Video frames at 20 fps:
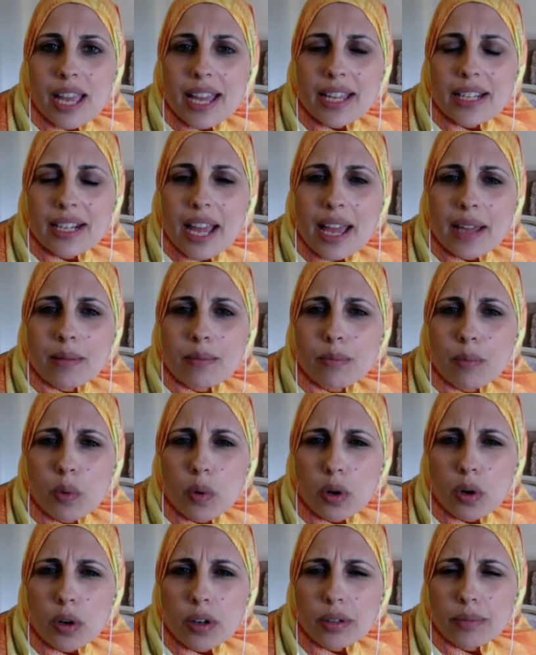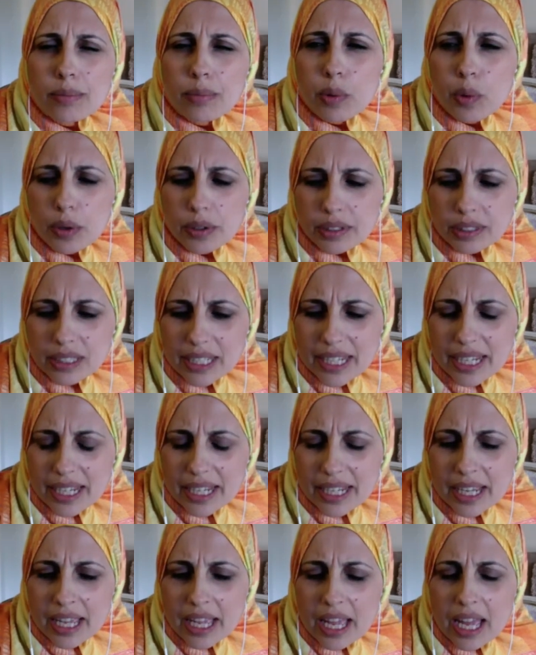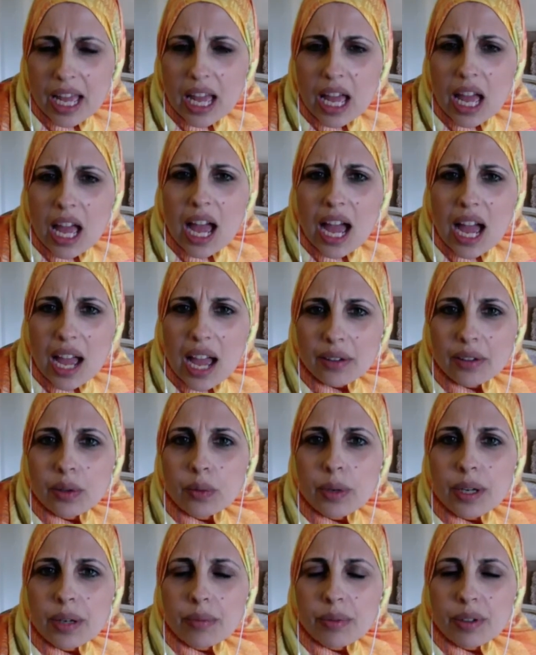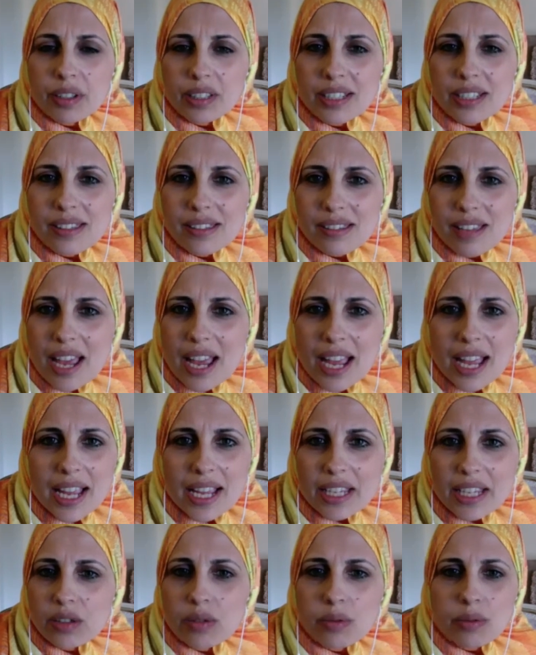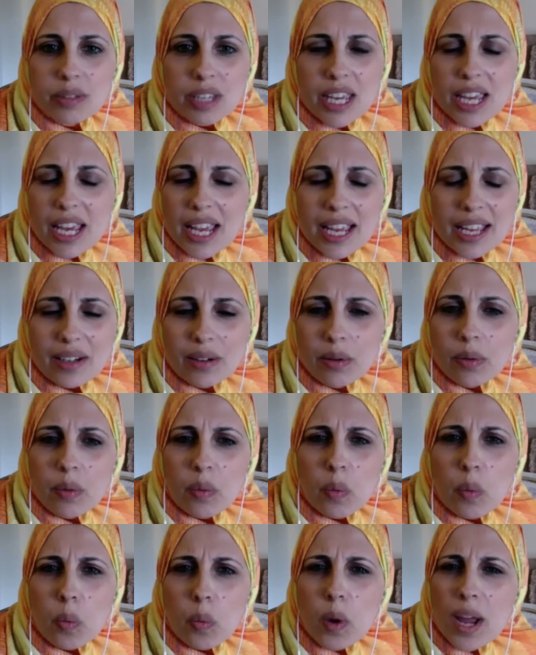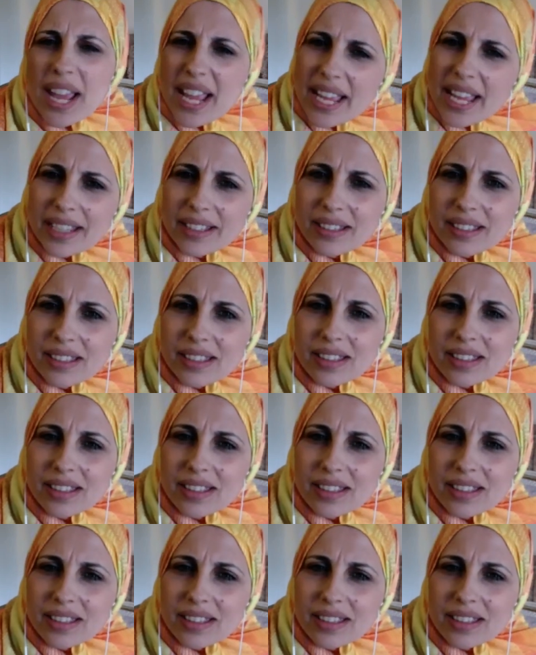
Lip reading: And more importantly, how do we really say, you can't wait?